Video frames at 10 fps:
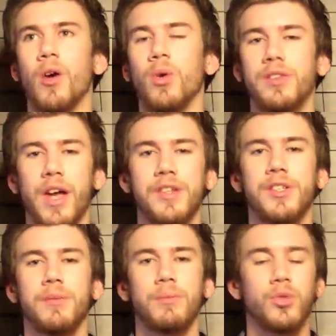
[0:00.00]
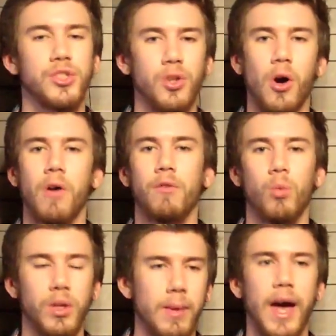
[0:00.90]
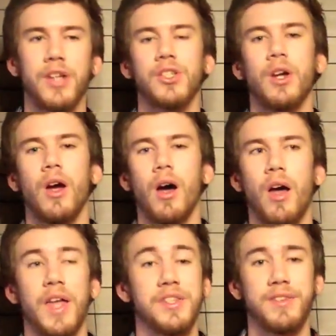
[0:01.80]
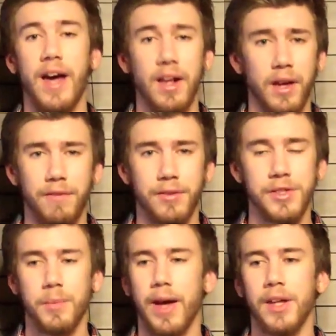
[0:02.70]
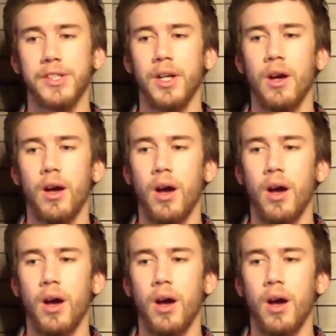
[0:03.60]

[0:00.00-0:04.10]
Redemption, resolve, rematch. That's the tagline for this match.